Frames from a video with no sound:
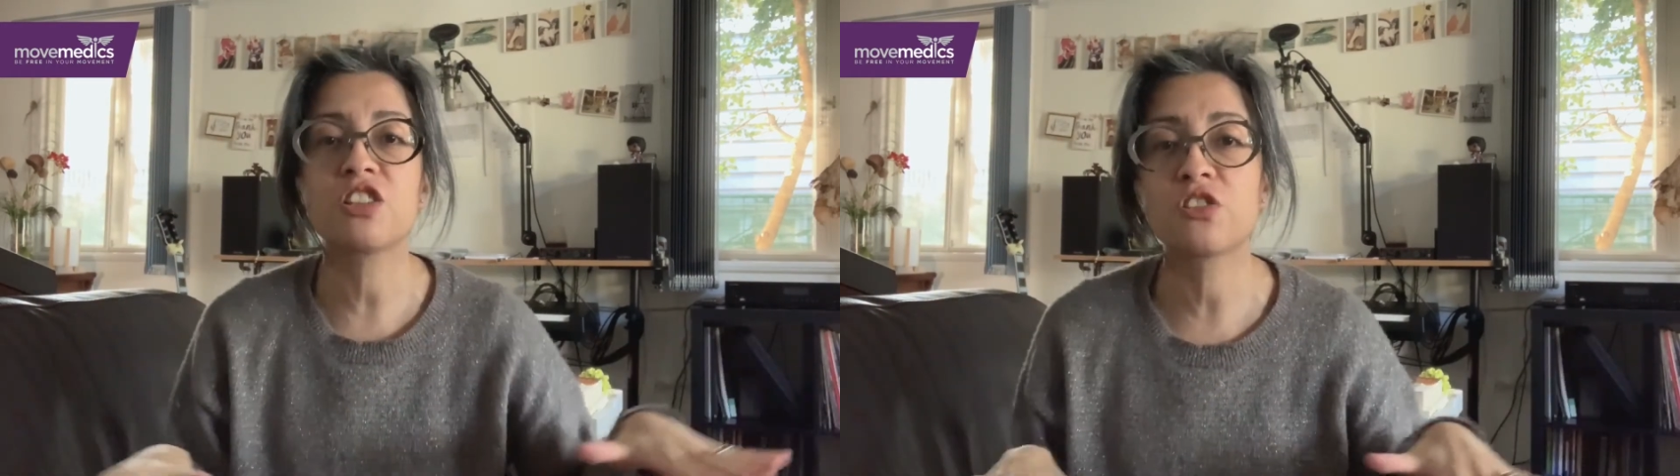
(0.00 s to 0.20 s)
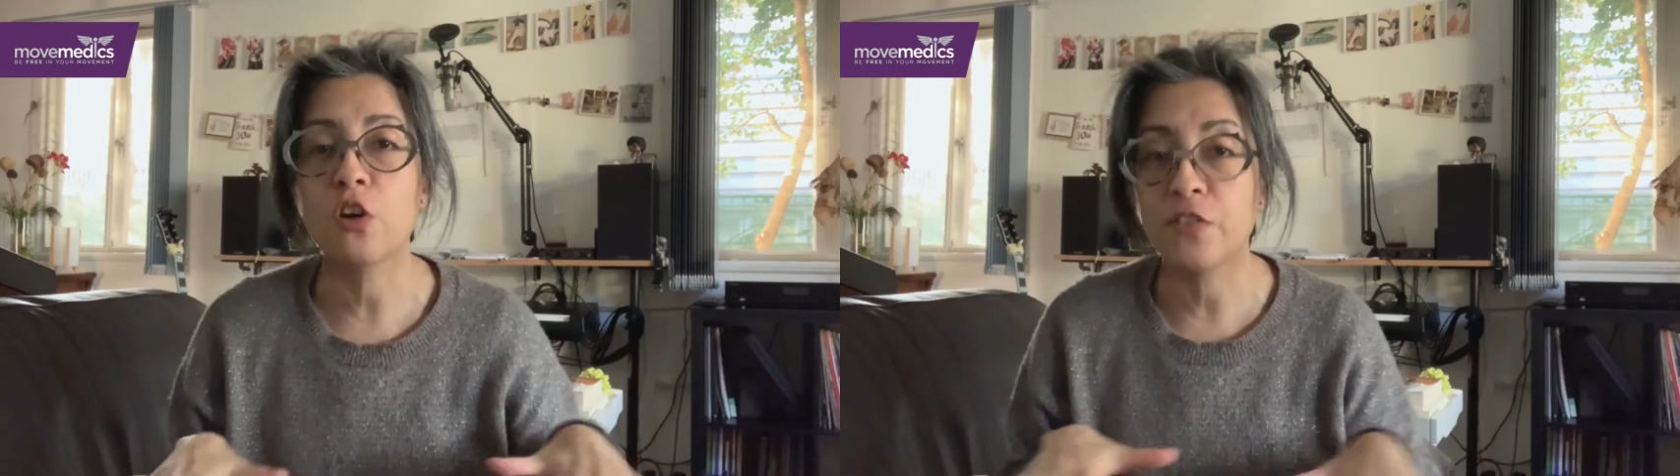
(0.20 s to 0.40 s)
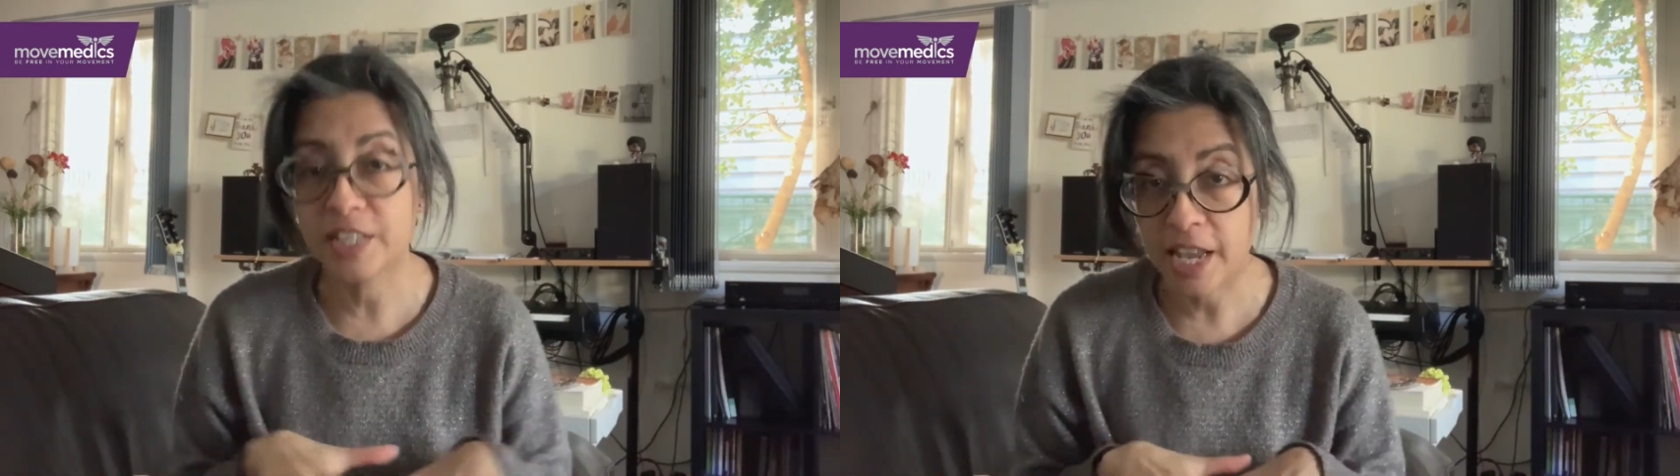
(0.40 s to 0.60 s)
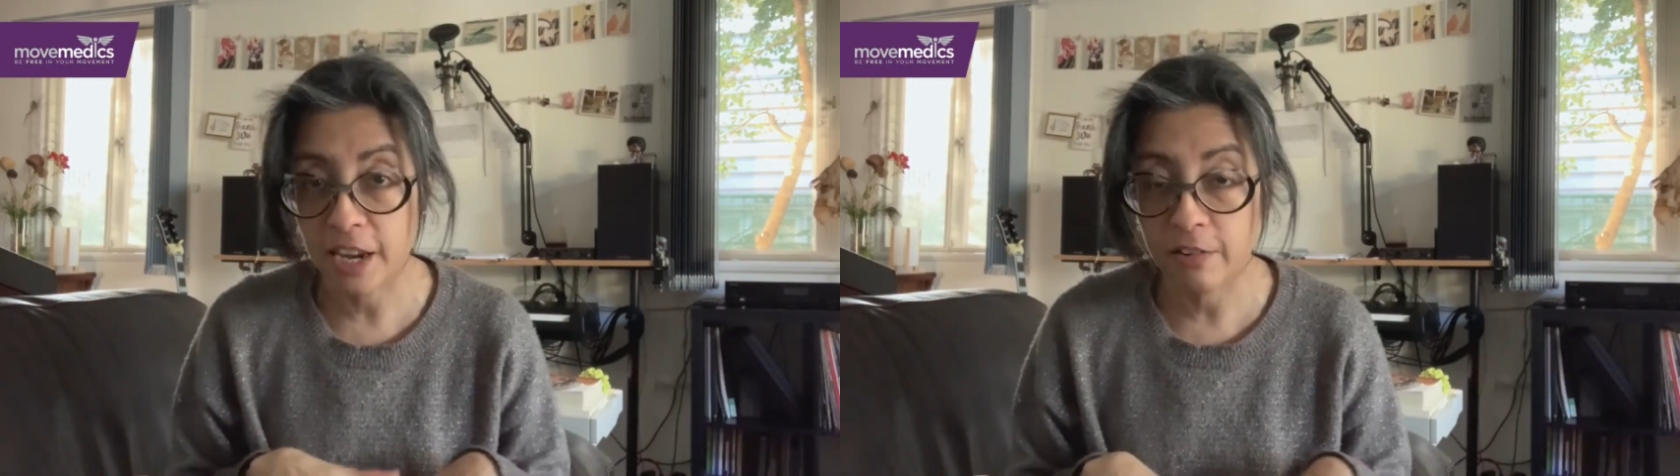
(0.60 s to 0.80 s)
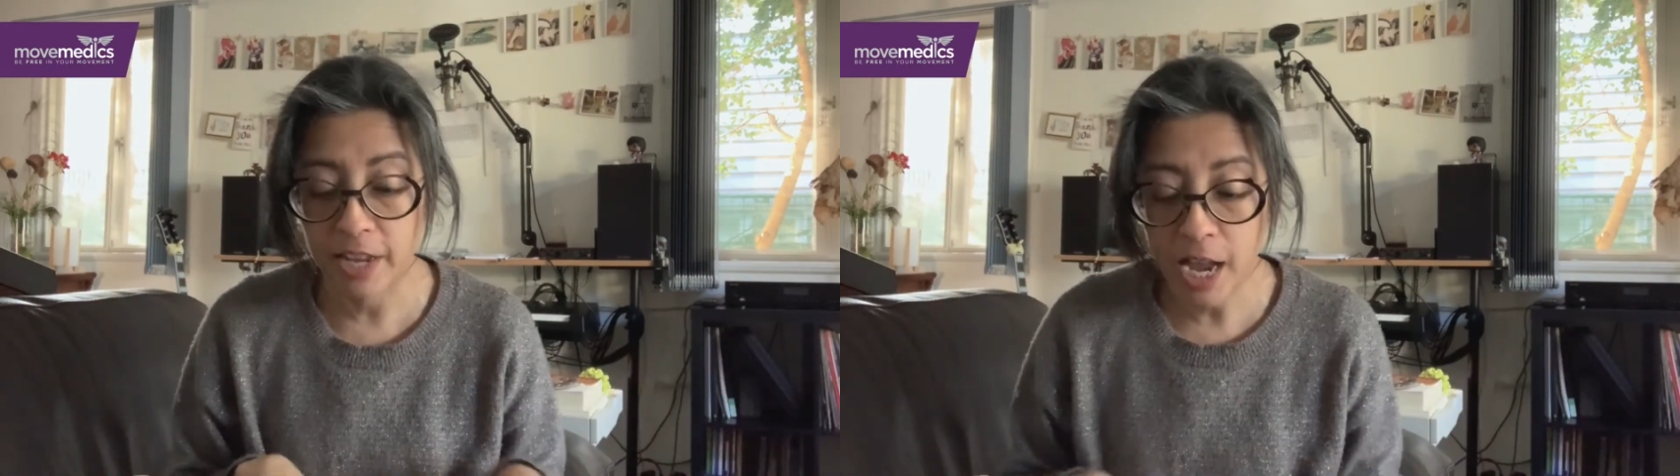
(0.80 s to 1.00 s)
surface
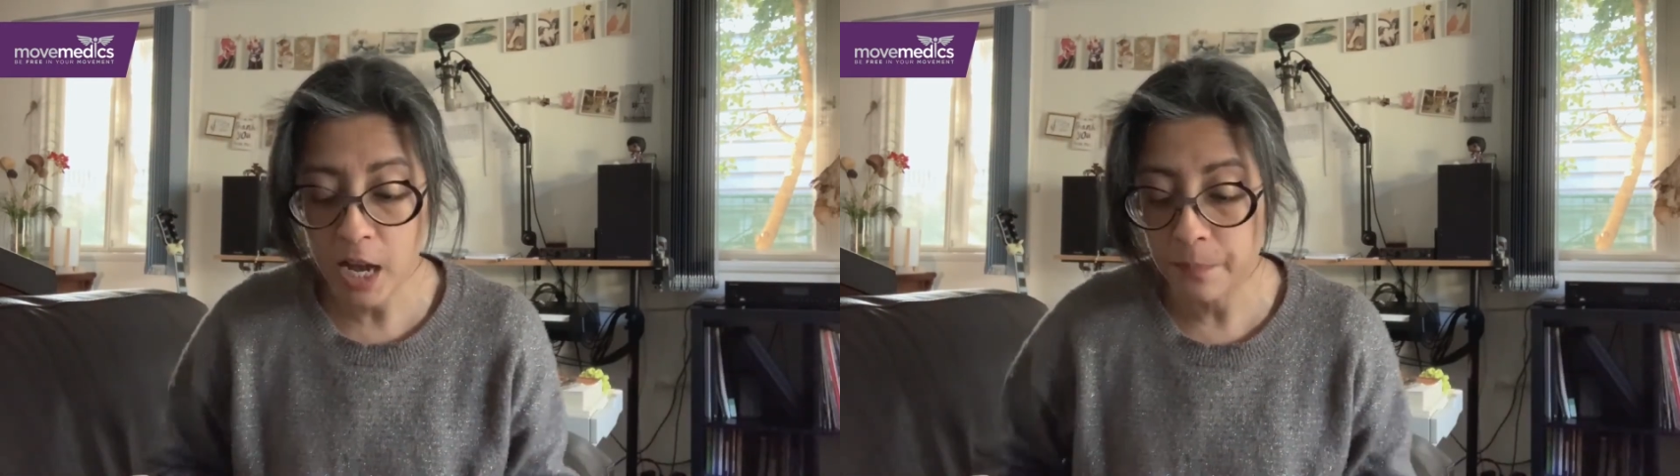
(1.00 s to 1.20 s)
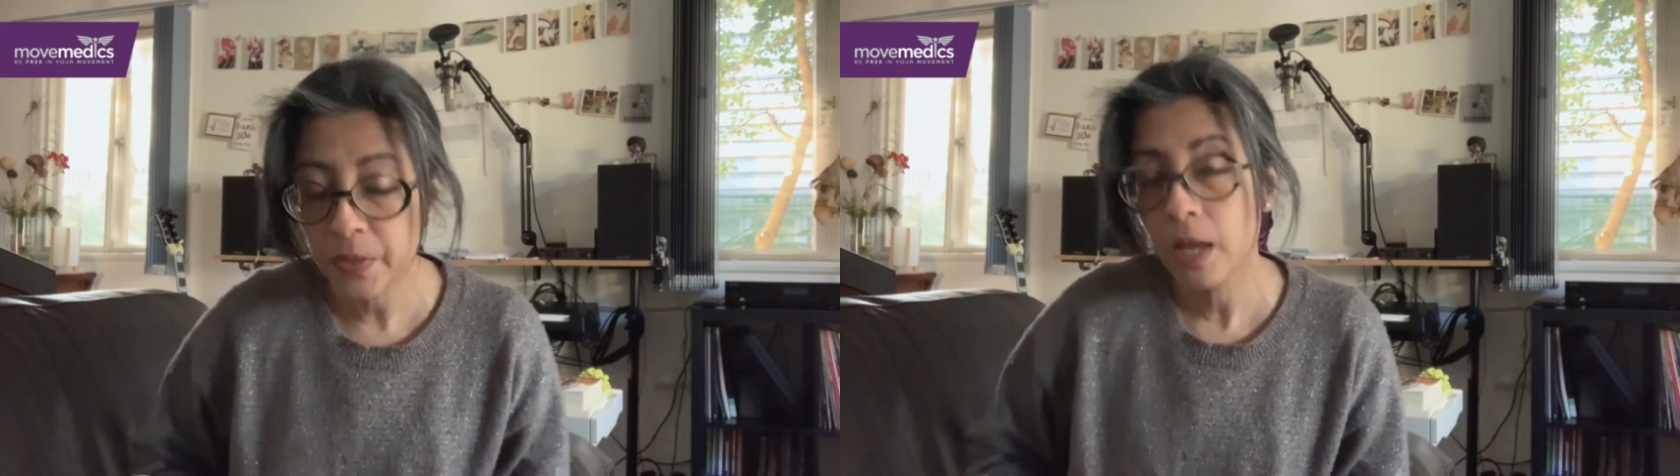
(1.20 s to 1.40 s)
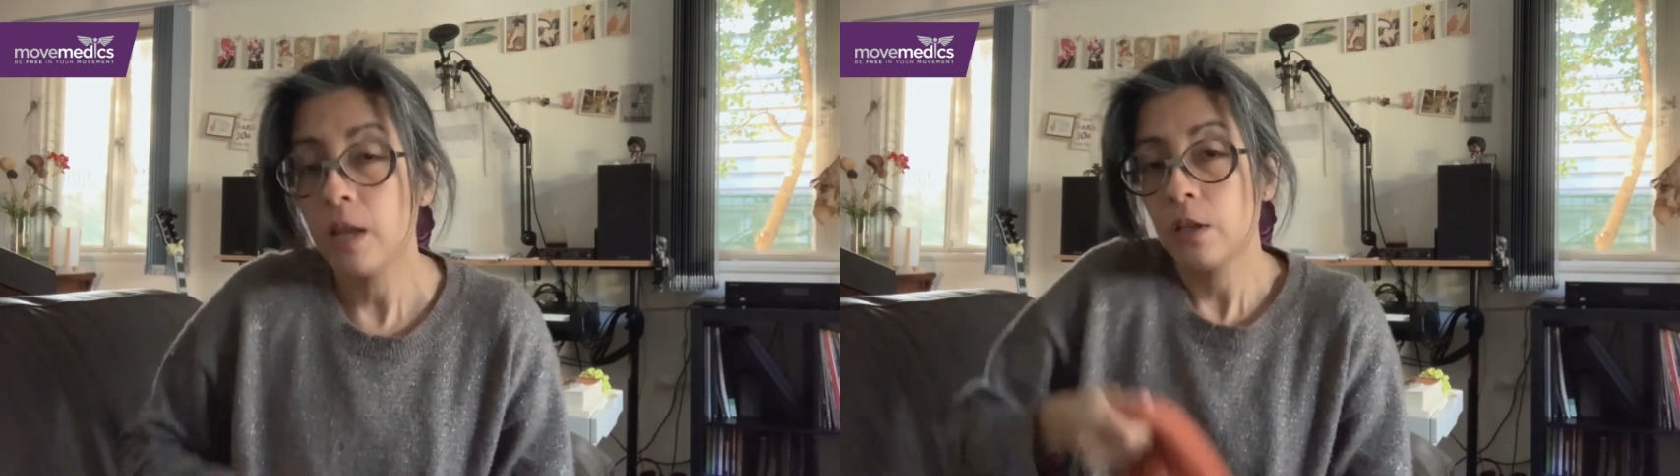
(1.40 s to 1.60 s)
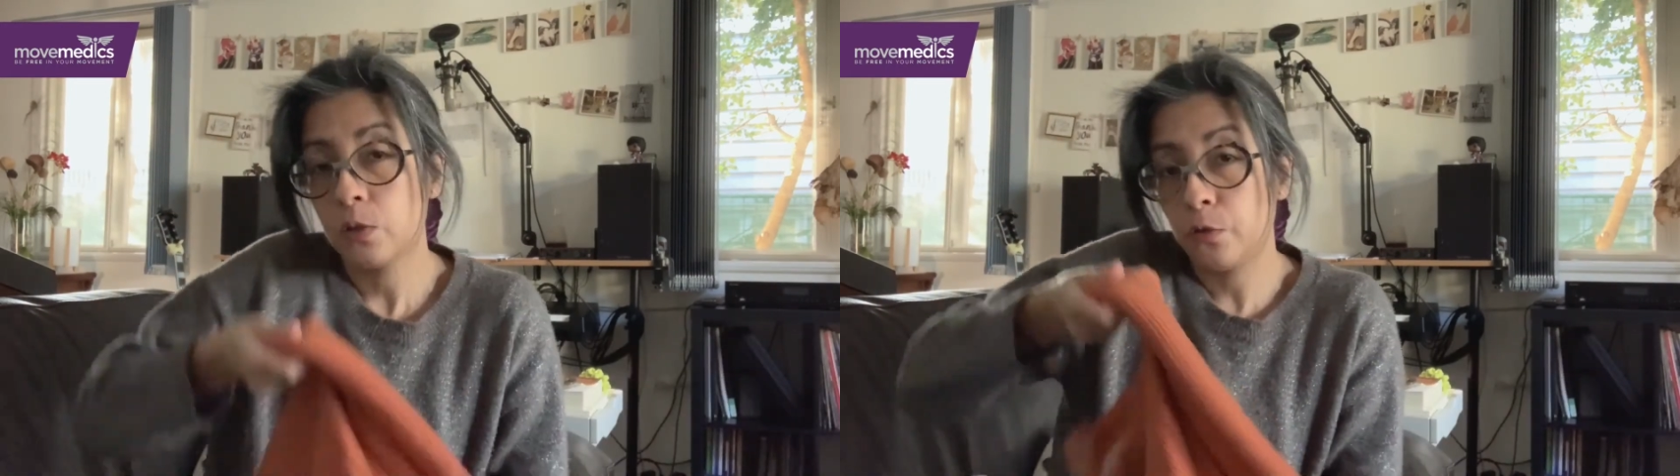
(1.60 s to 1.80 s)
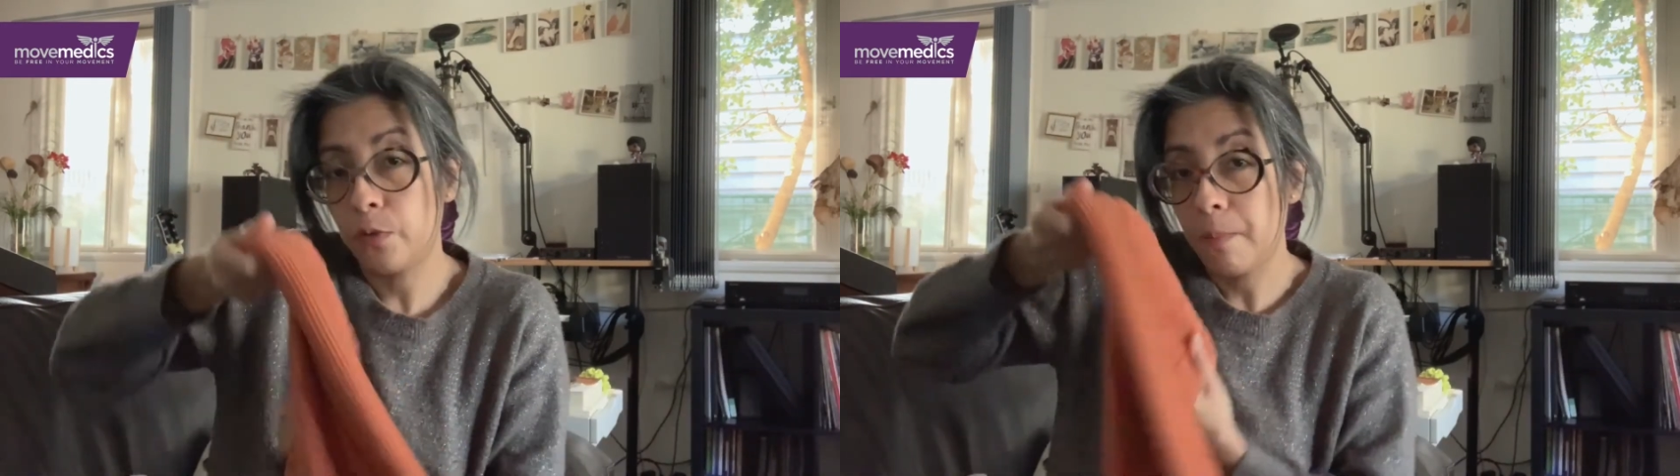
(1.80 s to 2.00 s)
area.
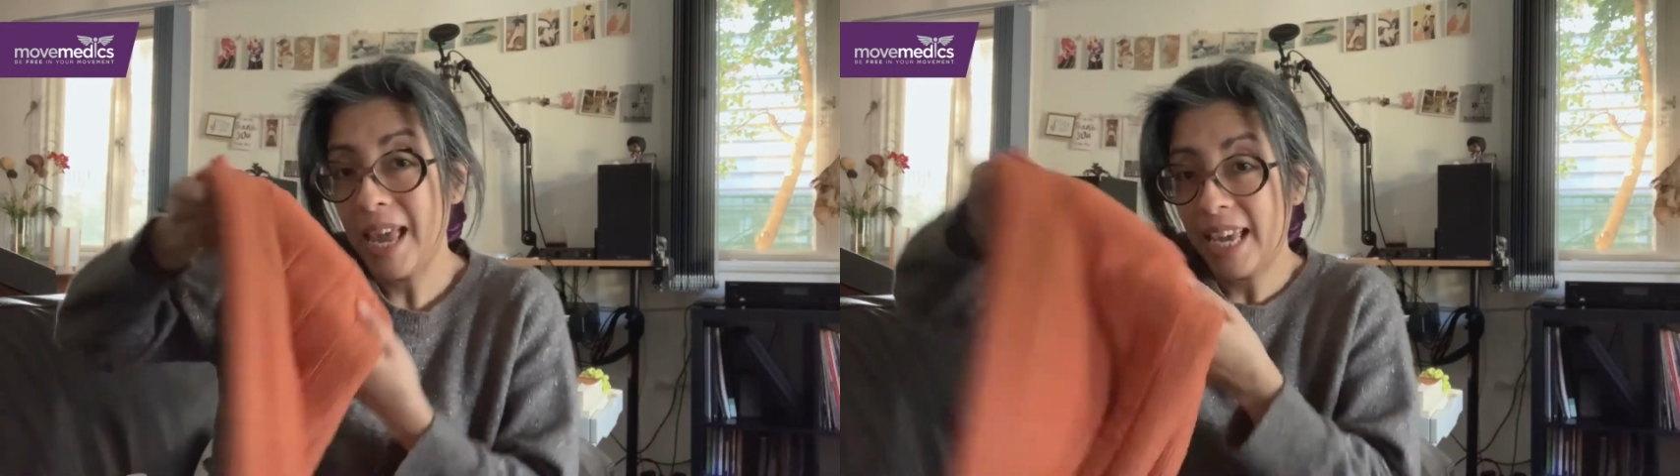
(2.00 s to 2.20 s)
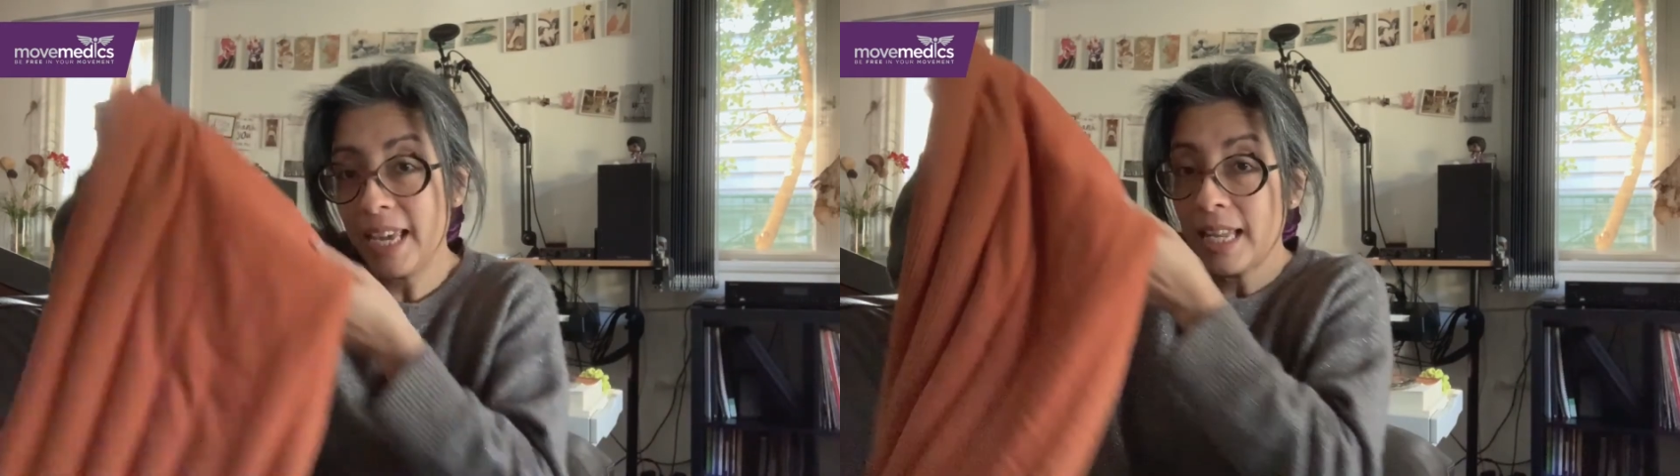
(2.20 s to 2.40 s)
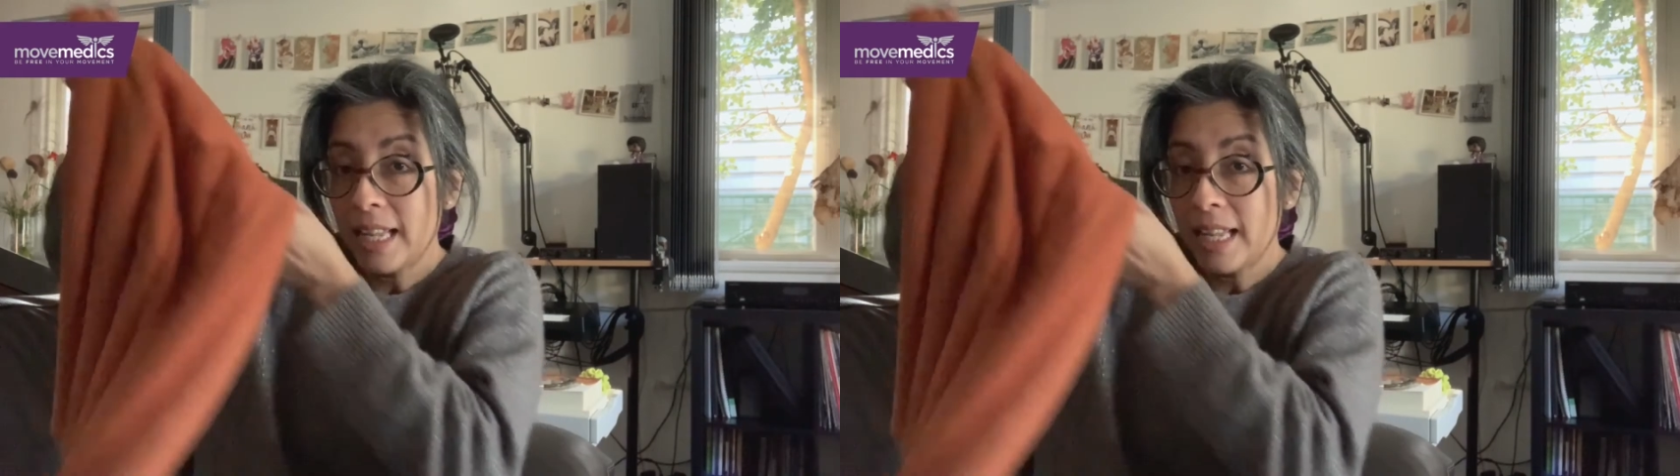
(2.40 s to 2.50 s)
So for me,